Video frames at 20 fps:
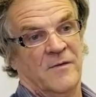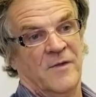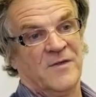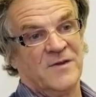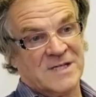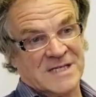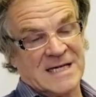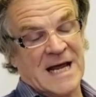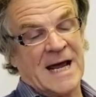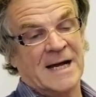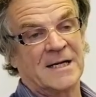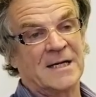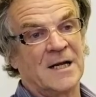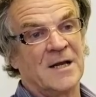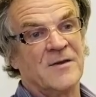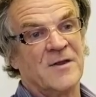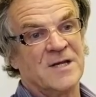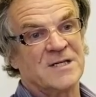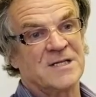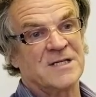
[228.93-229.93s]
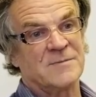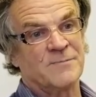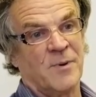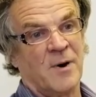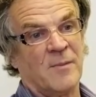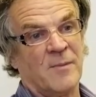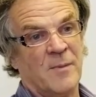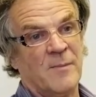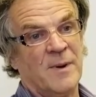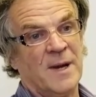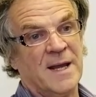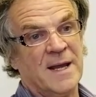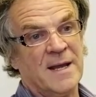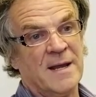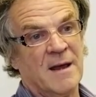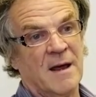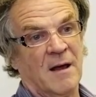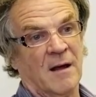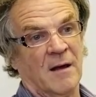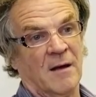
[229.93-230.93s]
sadly this is
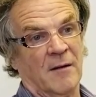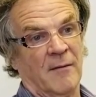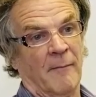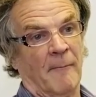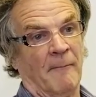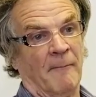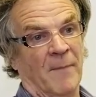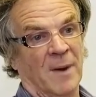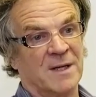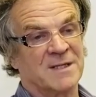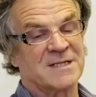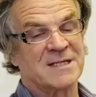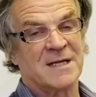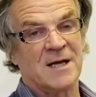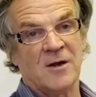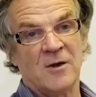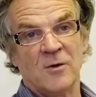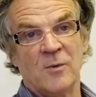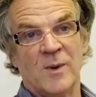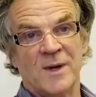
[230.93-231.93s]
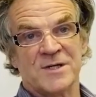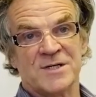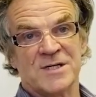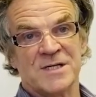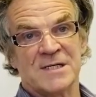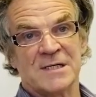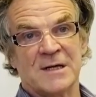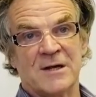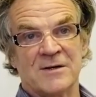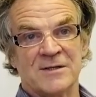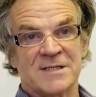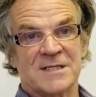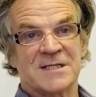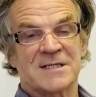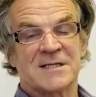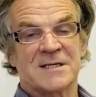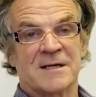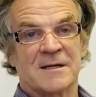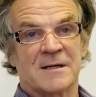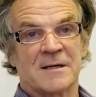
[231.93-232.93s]
probably a skill which is
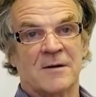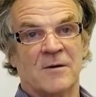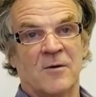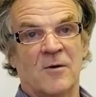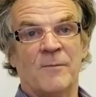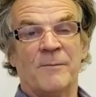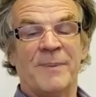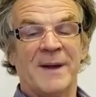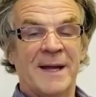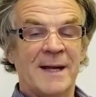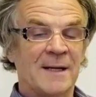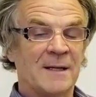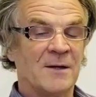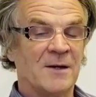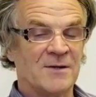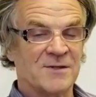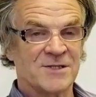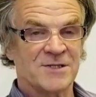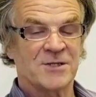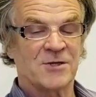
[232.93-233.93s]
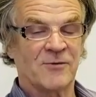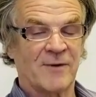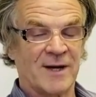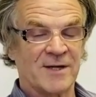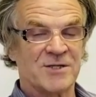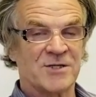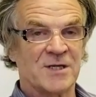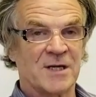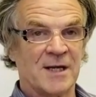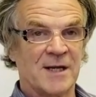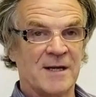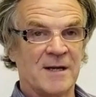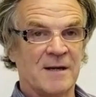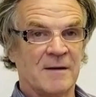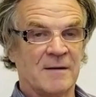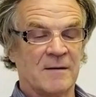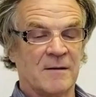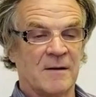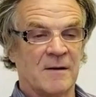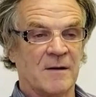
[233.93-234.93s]
lost or being lost gradually
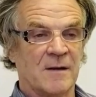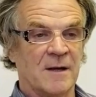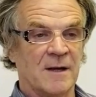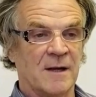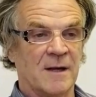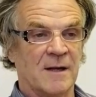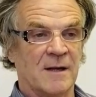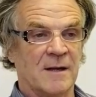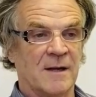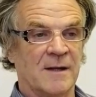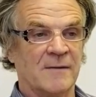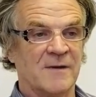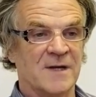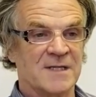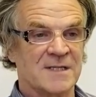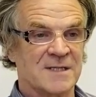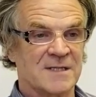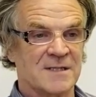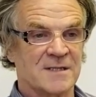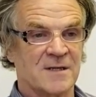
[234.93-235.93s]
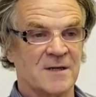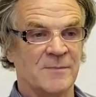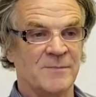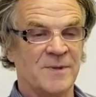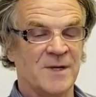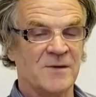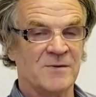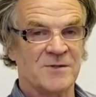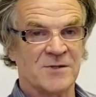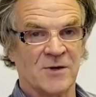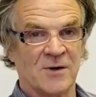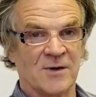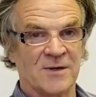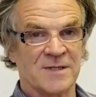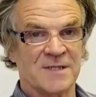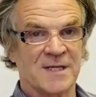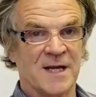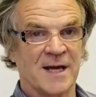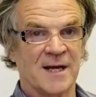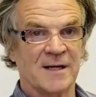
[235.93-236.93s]
in this
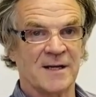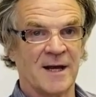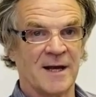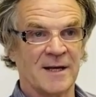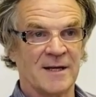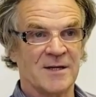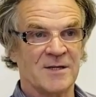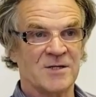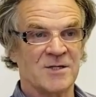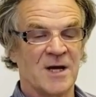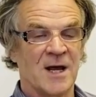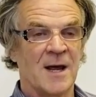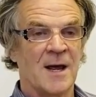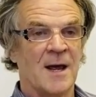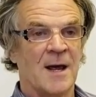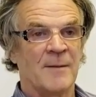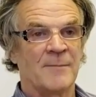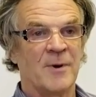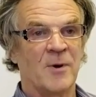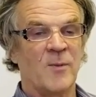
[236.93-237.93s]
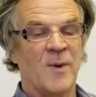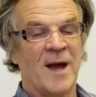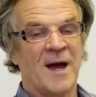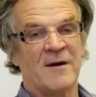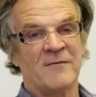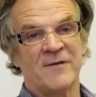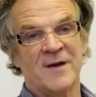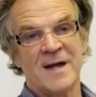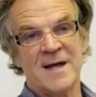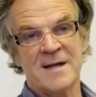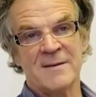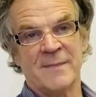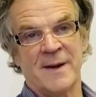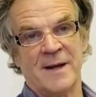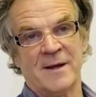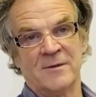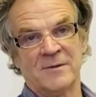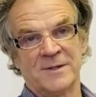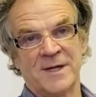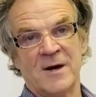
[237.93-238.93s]
computerized day and age. But we have
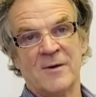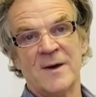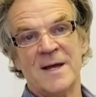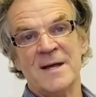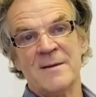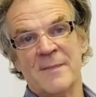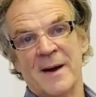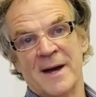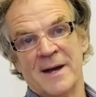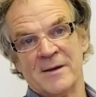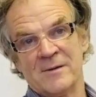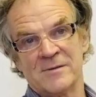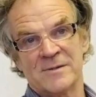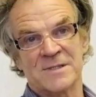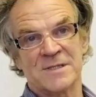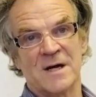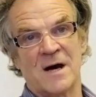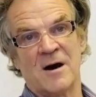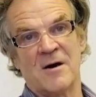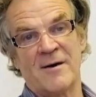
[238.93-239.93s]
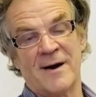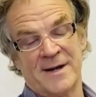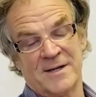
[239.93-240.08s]
email. Now, emails are